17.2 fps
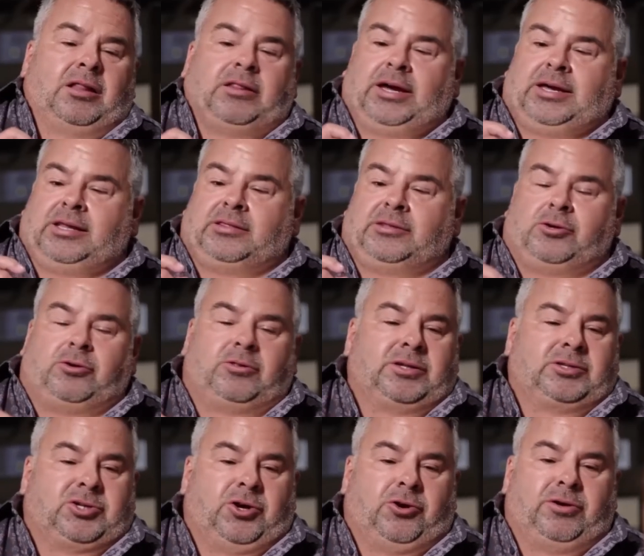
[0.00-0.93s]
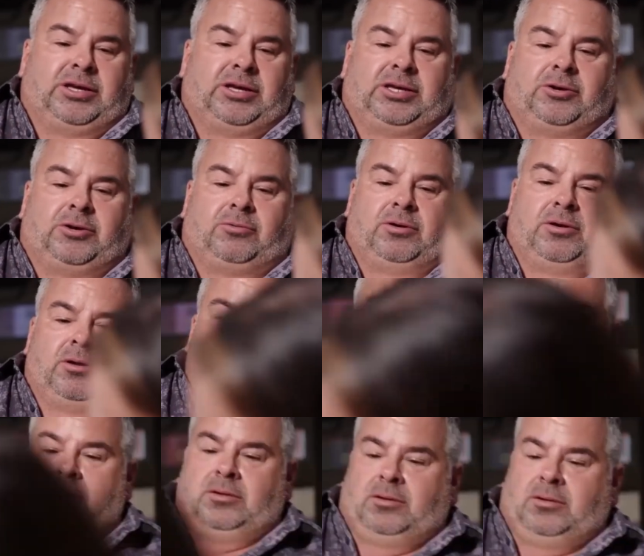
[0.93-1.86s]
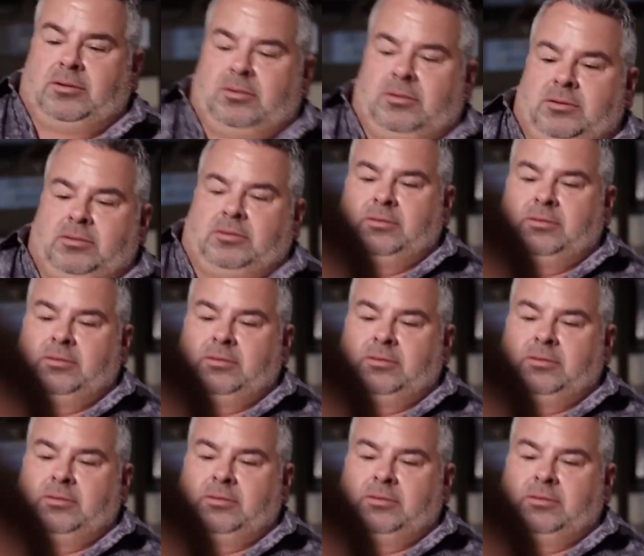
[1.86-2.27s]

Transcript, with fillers: And now Ed publicly calls her his